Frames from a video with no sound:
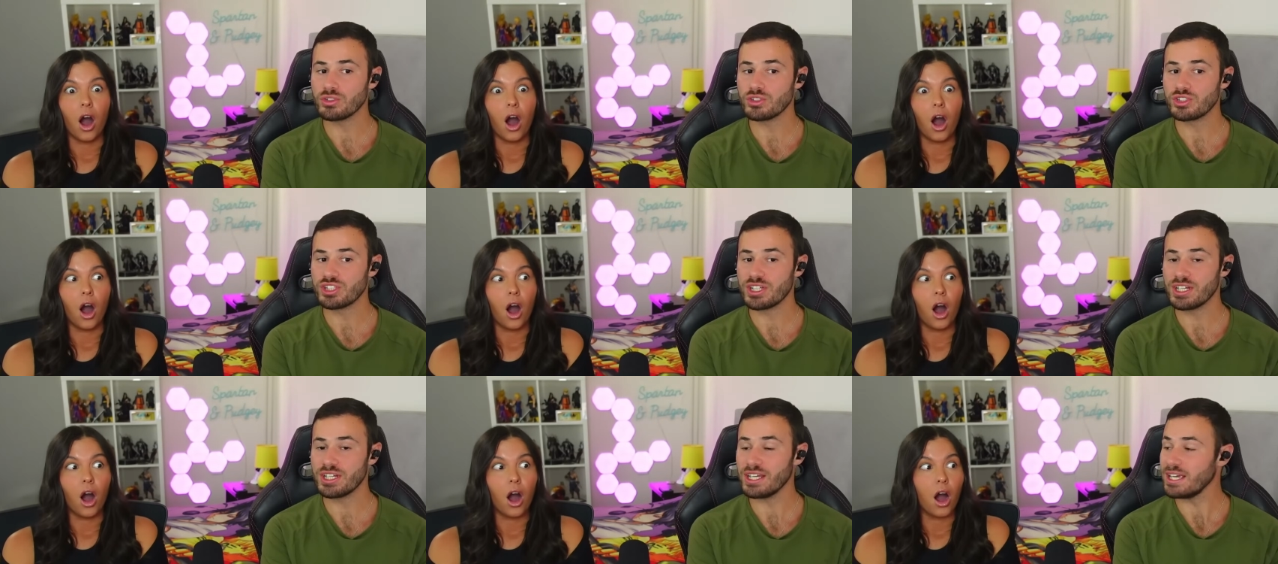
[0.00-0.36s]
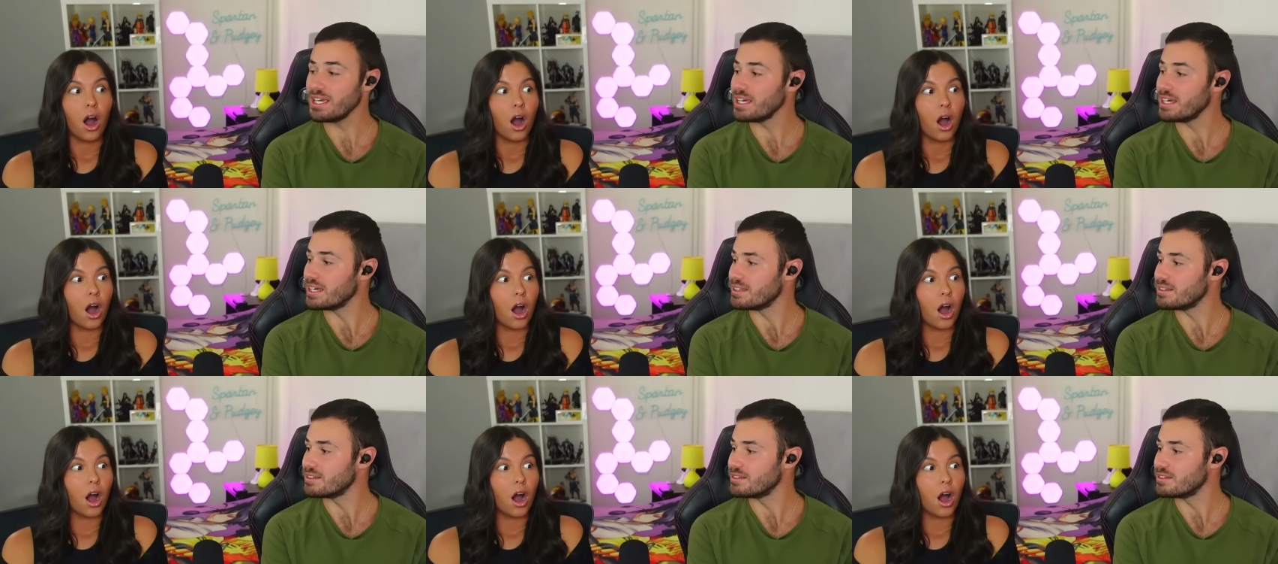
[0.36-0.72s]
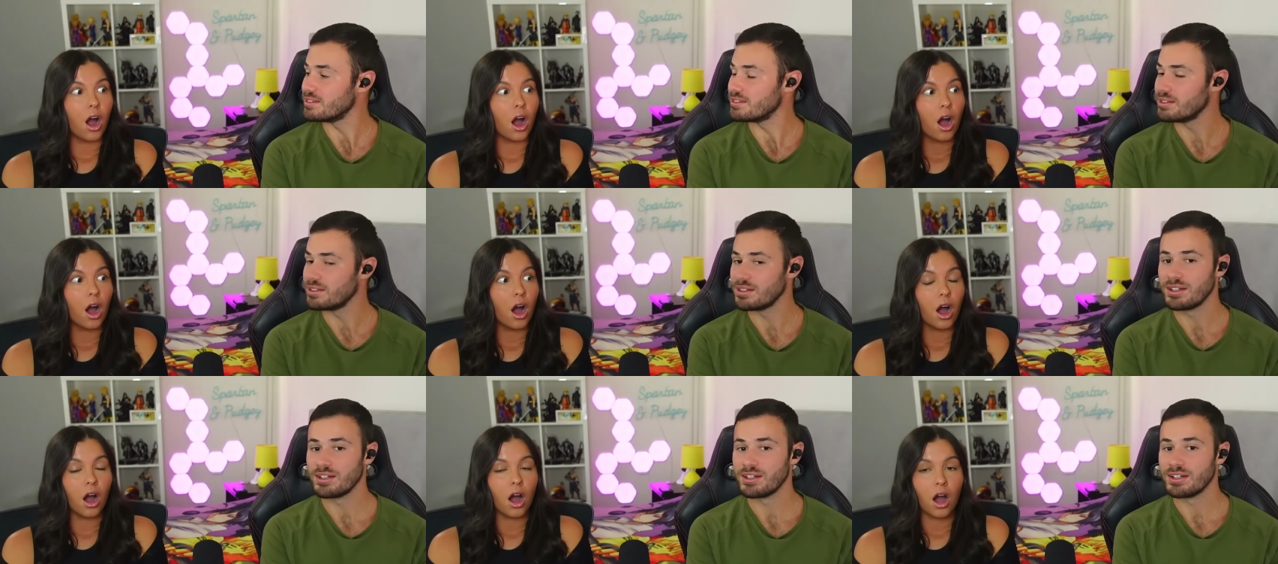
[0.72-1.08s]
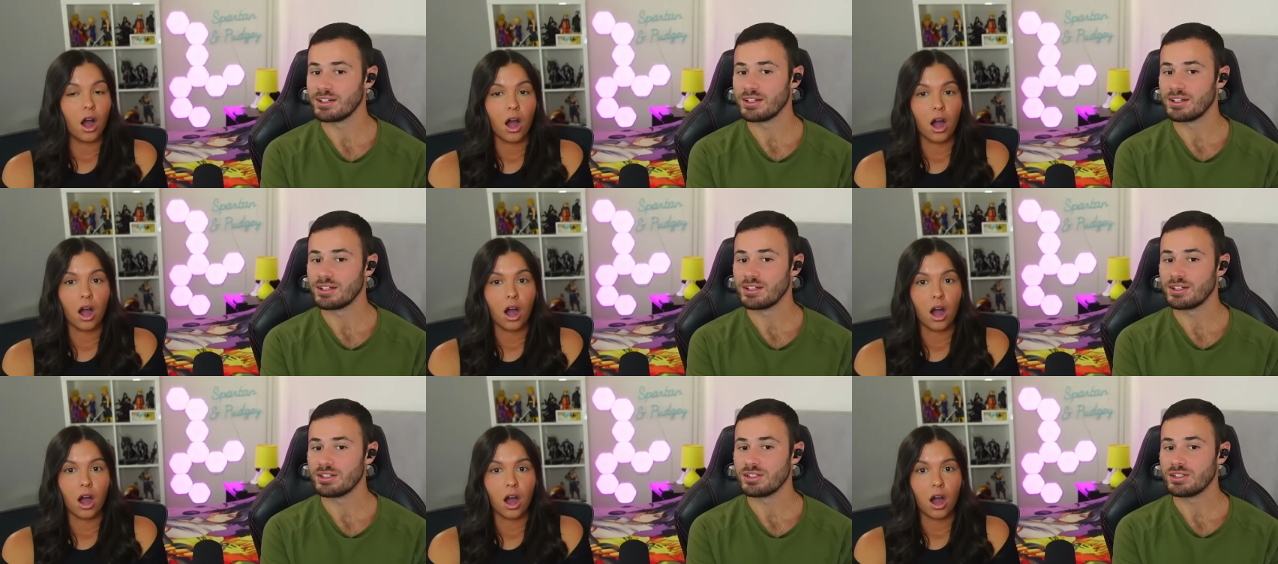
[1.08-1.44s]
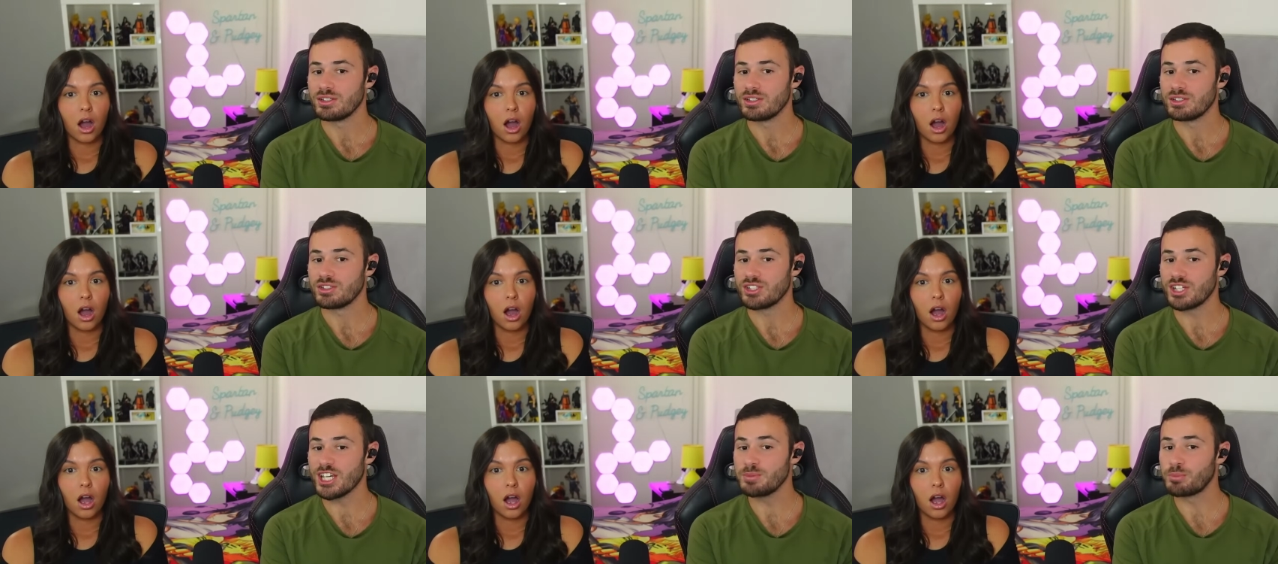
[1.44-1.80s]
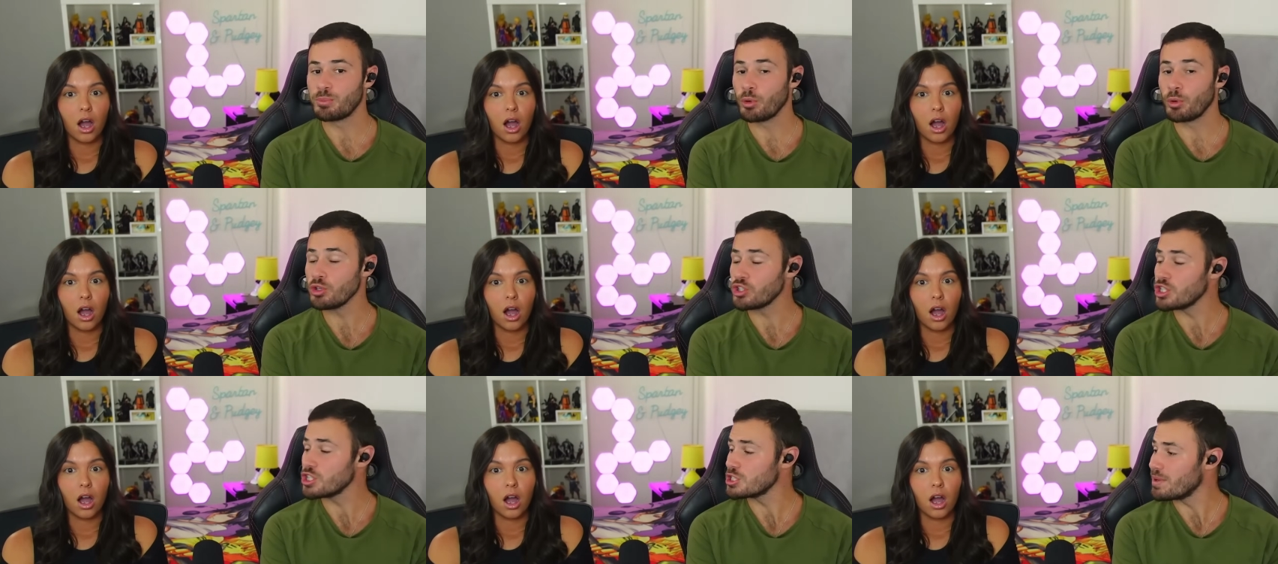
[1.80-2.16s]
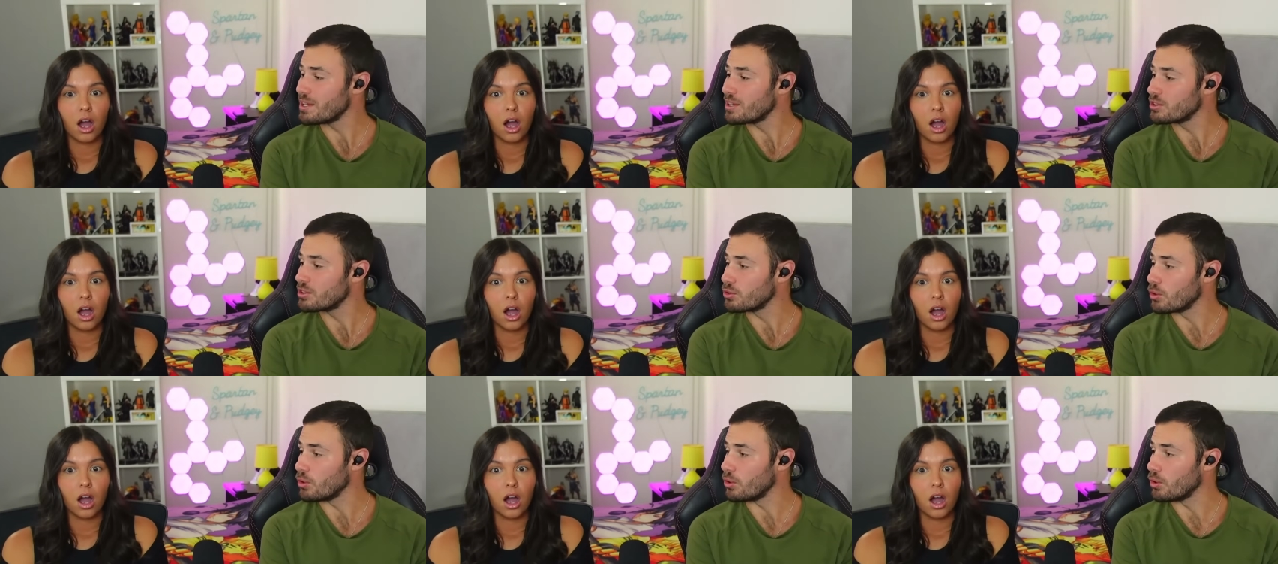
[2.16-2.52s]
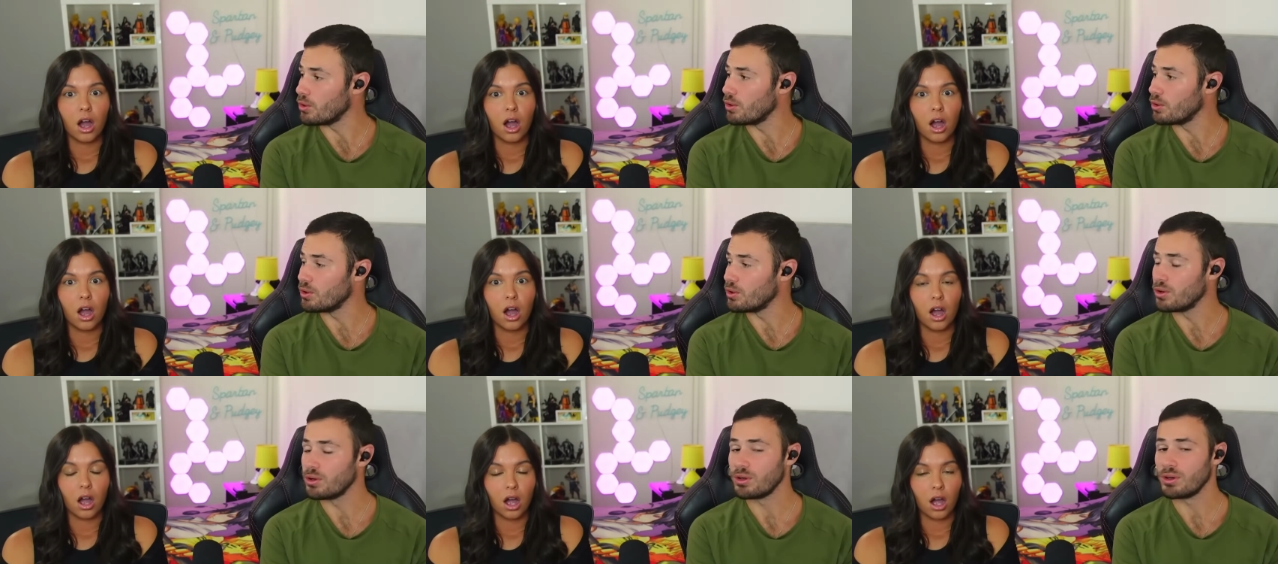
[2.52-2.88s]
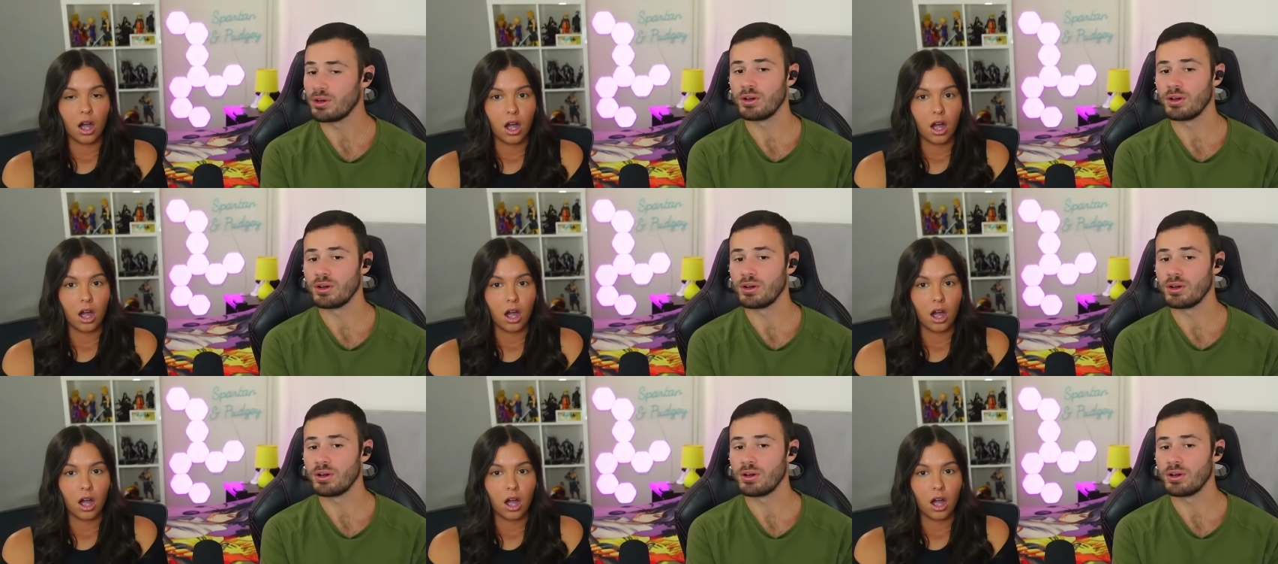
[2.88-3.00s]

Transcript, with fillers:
Speaker 1: shit. She's Butcher's mentor.